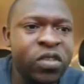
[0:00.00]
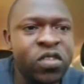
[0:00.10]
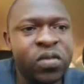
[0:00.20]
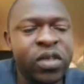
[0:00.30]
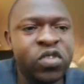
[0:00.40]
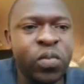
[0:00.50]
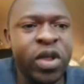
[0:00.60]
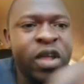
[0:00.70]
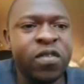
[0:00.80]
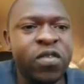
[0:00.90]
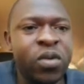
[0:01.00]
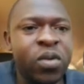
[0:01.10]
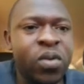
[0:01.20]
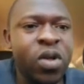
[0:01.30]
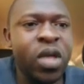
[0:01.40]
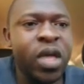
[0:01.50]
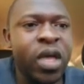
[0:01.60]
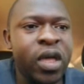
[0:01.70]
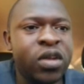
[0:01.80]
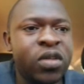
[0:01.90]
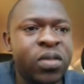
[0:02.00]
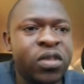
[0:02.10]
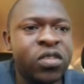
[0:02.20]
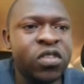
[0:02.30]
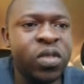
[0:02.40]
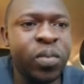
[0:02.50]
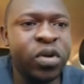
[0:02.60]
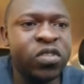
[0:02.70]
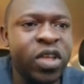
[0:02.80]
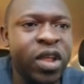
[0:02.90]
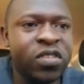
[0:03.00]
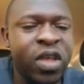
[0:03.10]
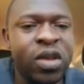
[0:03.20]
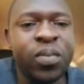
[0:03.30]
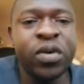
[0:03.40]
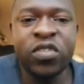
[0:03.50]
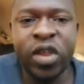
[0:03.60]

So this is the superior view, and this is the posterior side.